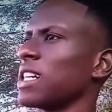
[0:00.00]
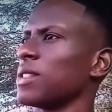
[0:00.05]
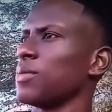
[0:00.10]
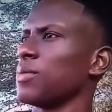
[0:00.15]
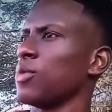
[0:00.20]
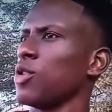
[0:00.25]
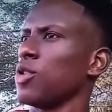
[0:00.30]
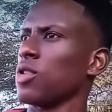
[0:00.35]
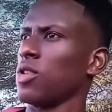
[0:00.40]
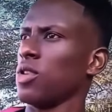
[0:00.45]

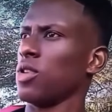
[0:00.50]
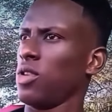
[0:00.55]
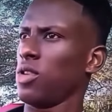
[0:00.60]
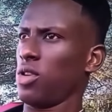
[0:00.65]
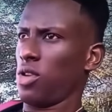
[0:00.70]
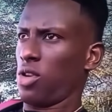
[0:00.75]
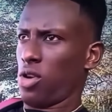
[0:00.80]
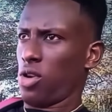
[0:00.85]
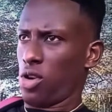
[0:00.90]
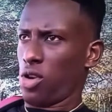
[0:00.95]
ask about
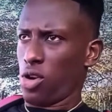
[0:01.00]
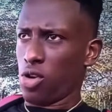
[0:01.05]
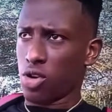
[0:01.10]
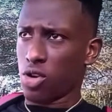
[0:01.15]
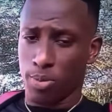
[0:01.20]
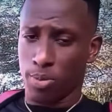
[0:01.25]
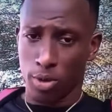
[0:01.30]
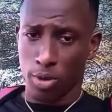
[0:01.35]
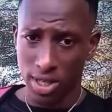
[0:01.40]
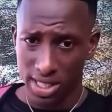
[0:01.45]

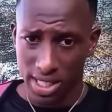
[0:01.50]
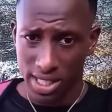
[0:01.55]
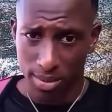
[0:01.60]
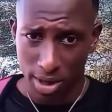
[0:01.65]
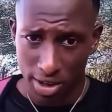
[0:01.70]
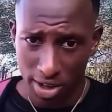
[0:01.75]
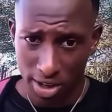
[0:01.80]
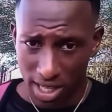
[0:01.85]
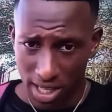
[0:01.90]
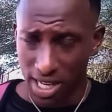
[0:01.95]
how the police
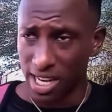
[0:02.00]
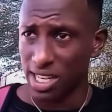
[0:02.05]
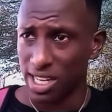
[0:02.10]
in America,